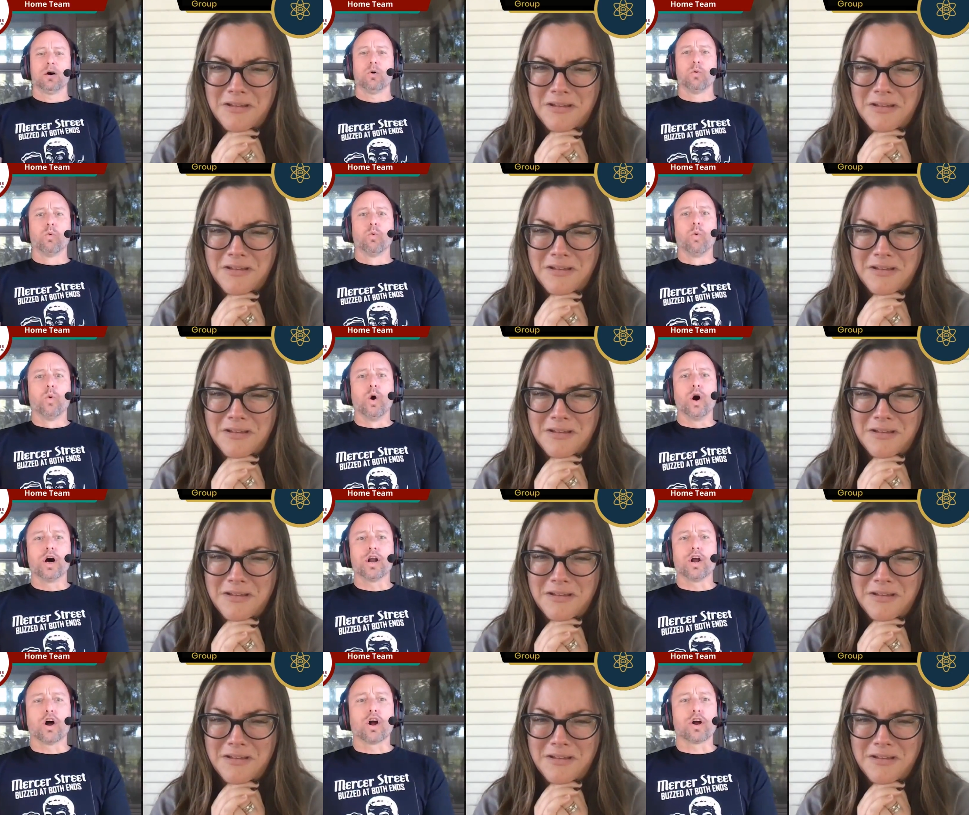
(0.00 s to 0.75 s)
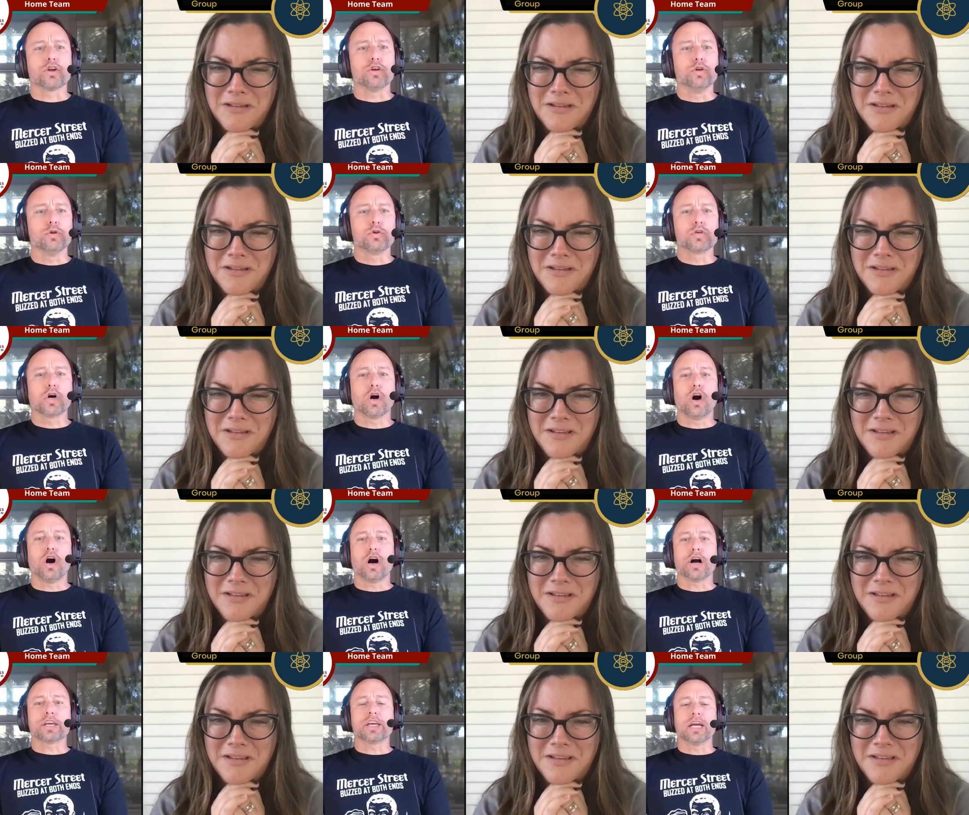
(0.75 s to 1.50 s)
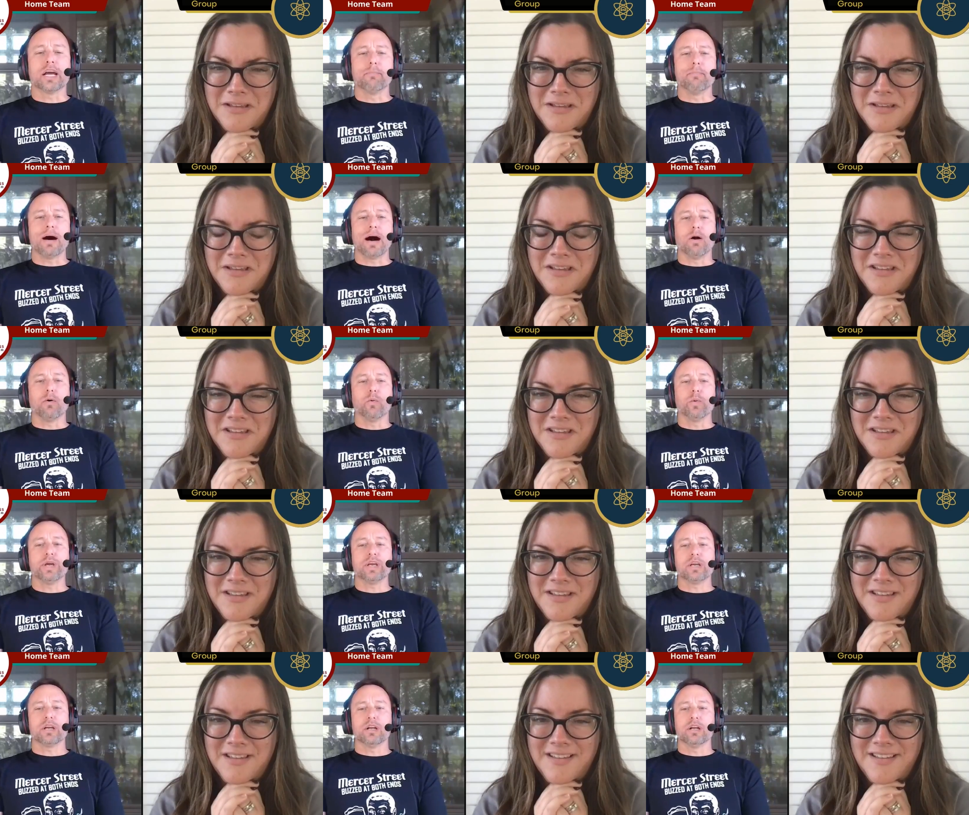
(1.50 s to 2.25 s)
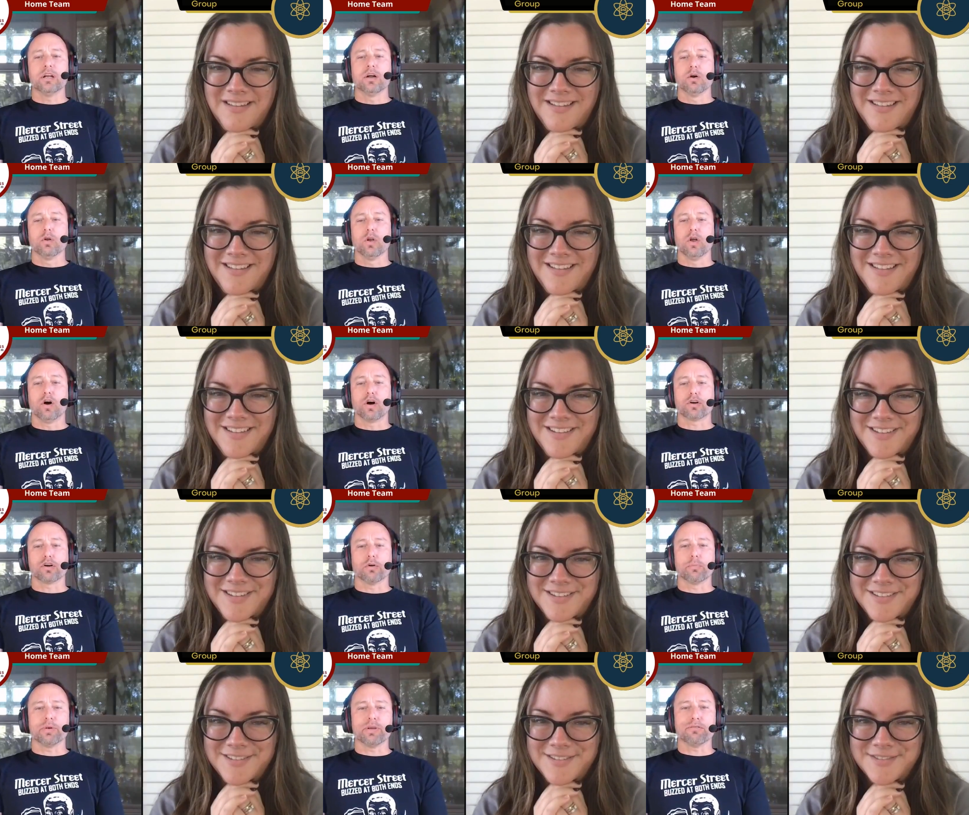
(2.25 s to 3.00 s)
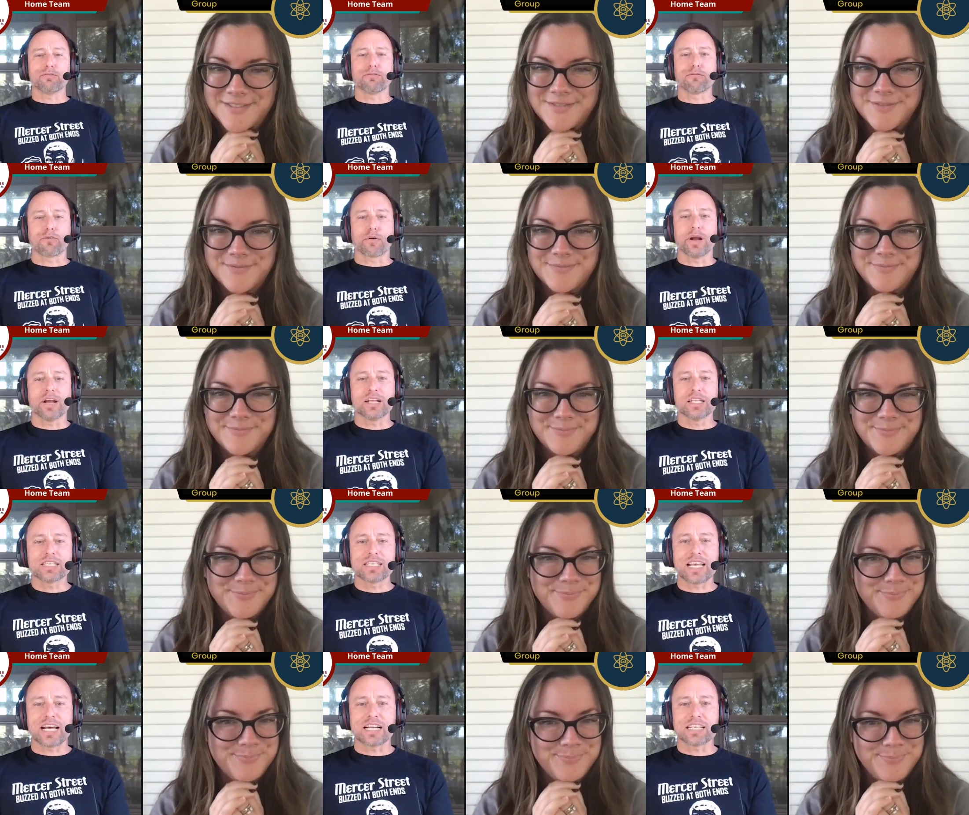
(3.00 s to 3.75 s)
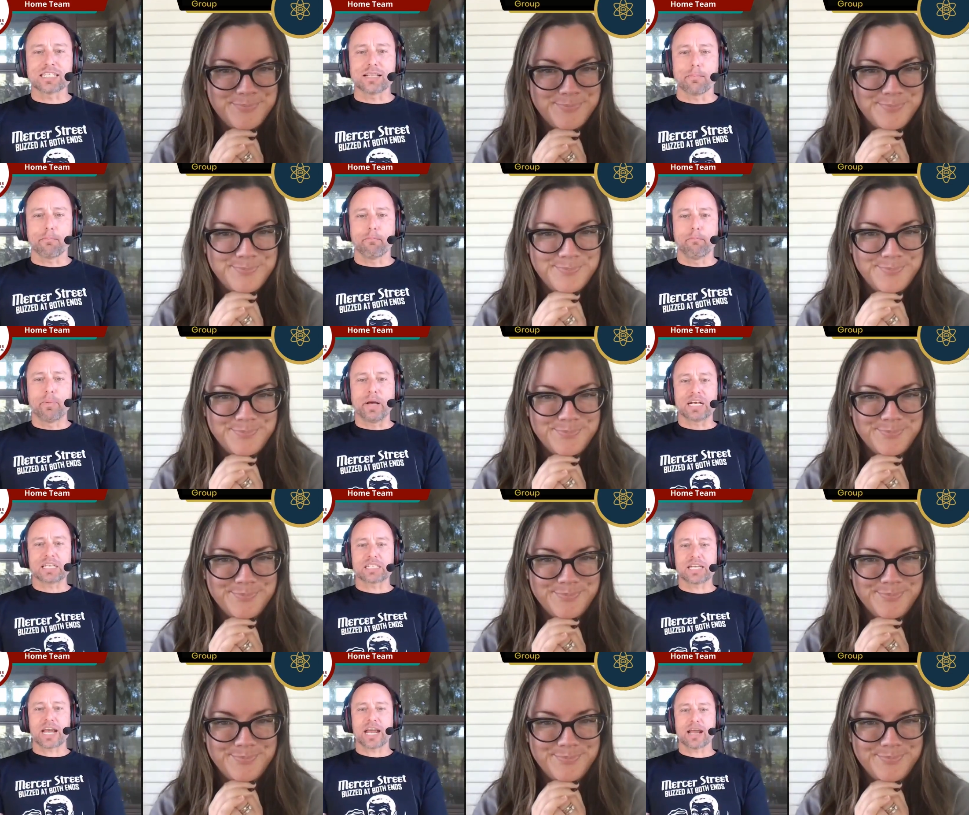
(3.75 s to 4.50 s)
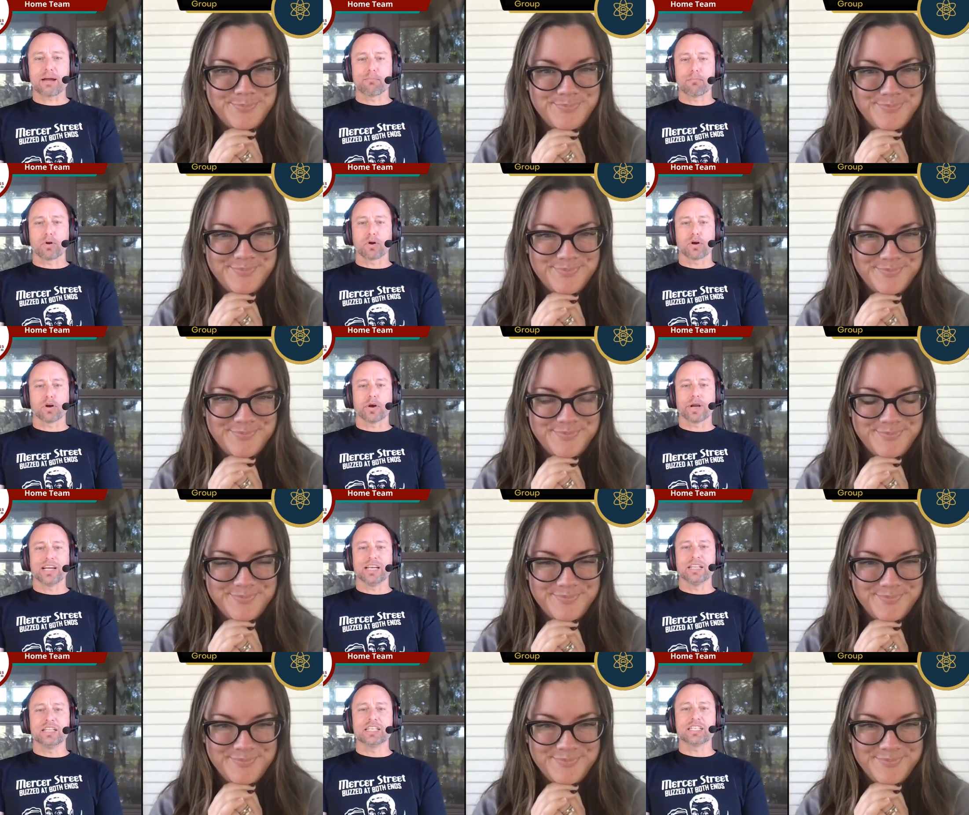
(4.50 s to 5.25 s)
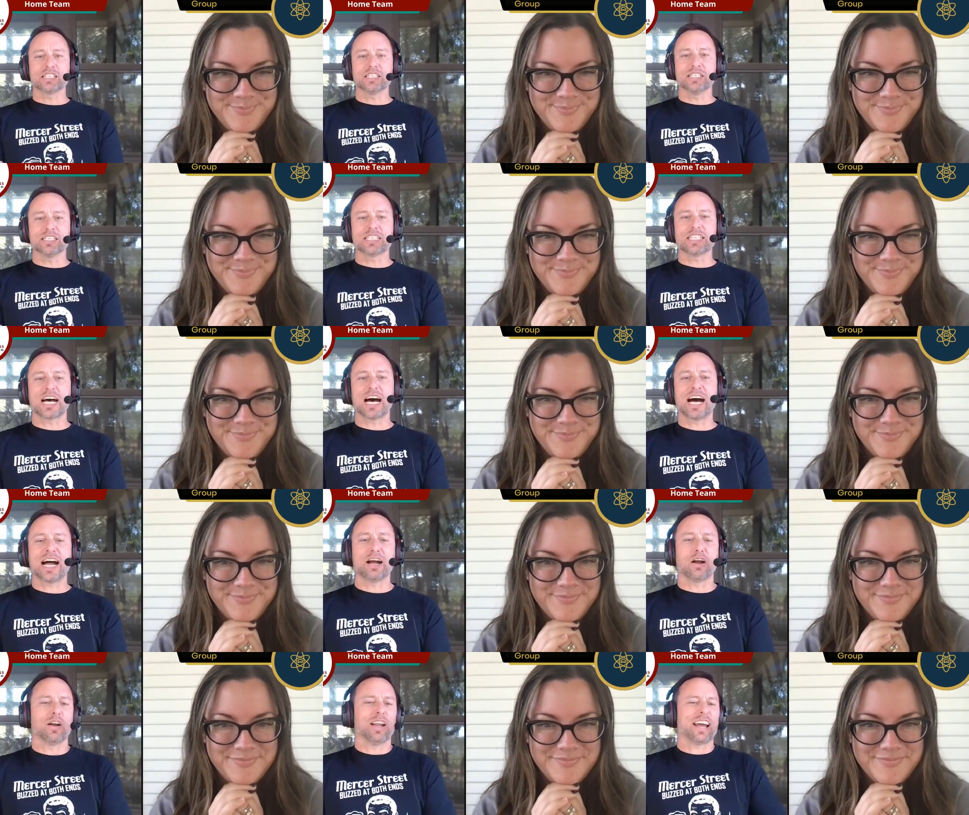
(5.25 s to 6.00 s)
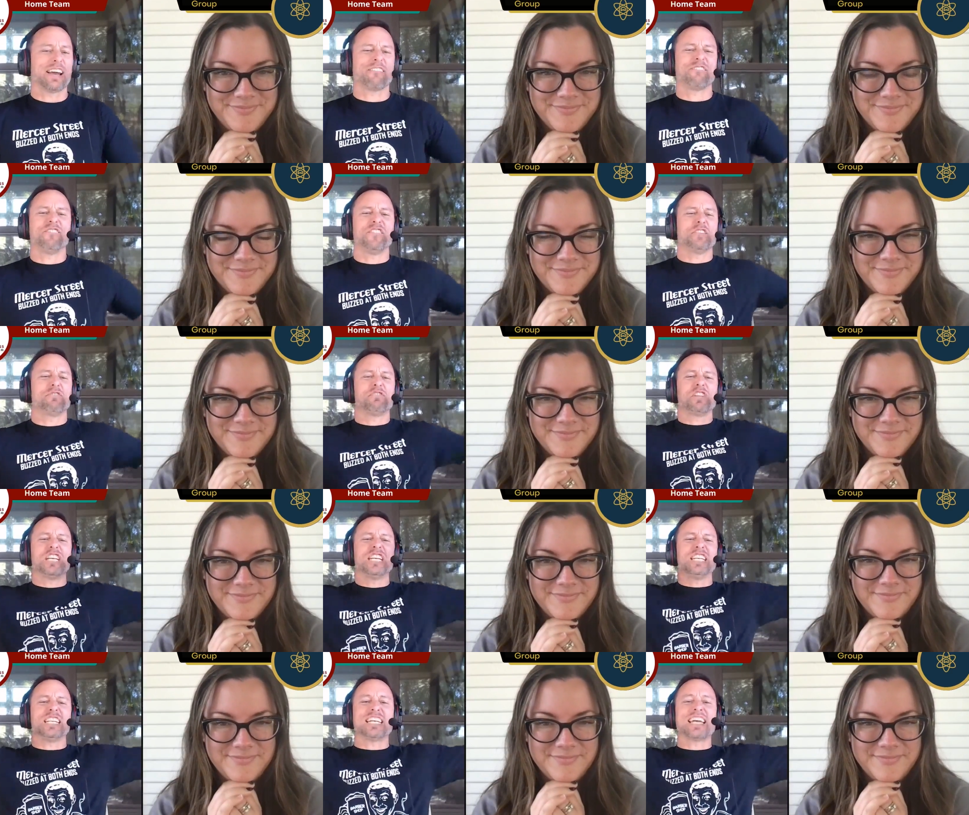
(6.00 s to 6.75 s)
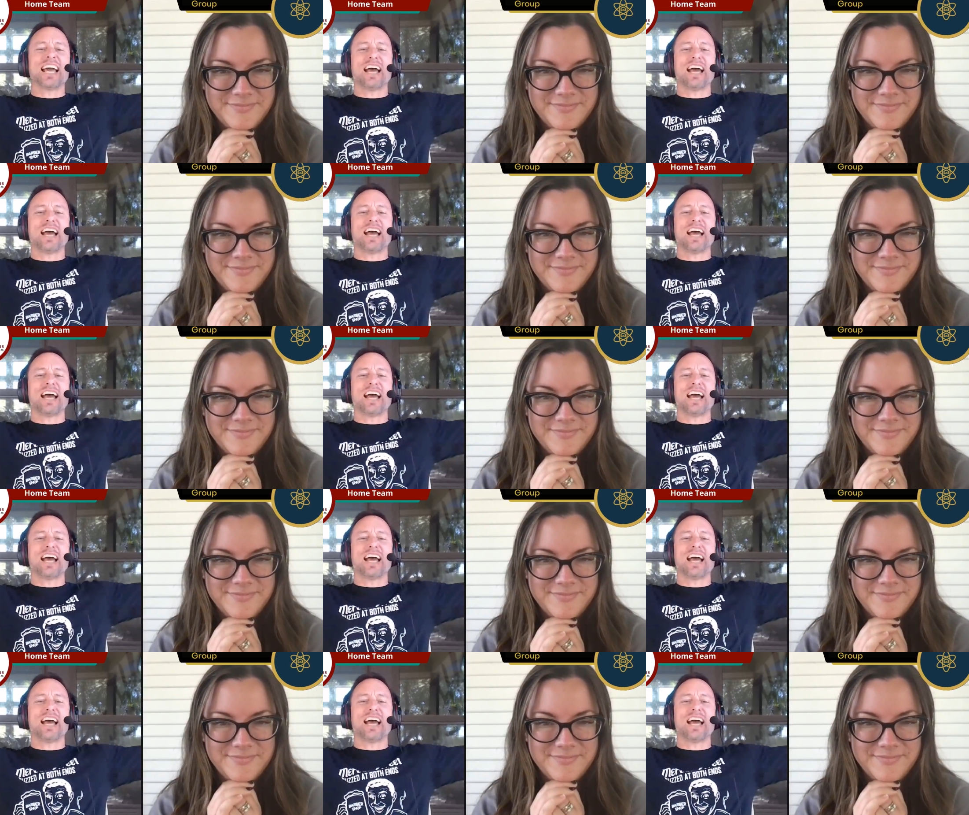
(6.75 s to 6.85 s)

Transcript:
Speaker 1: what are you talking about? We can no longer be friends. That is the best hamburger in this entire like 15